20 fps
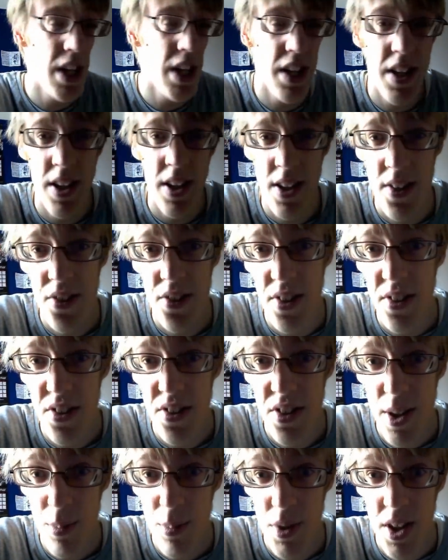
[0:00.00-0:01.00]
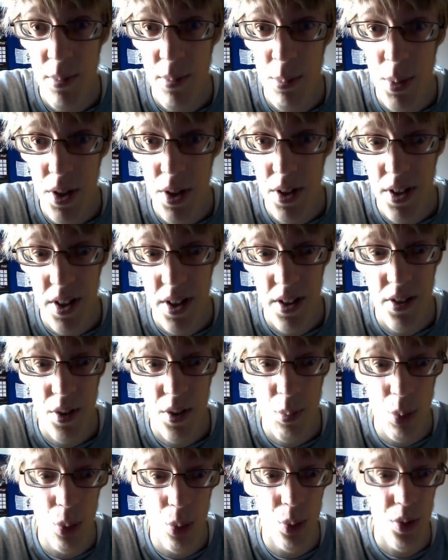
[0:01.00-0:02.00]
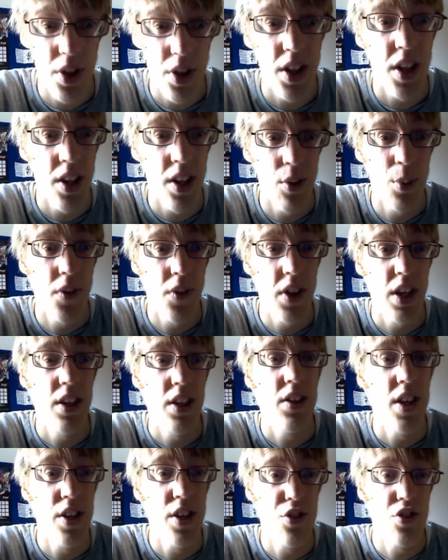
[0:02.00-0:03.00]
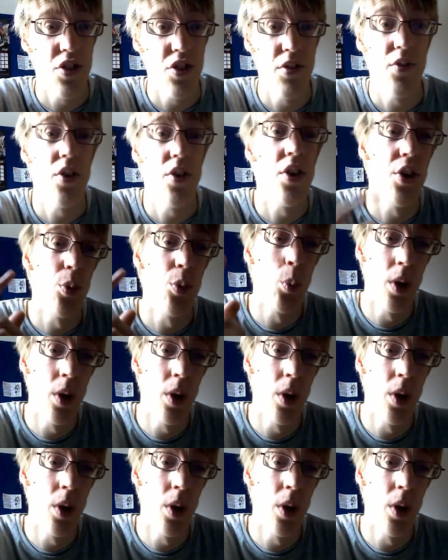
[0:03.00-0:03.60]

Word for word: been here since September and I brought it here with the intention of I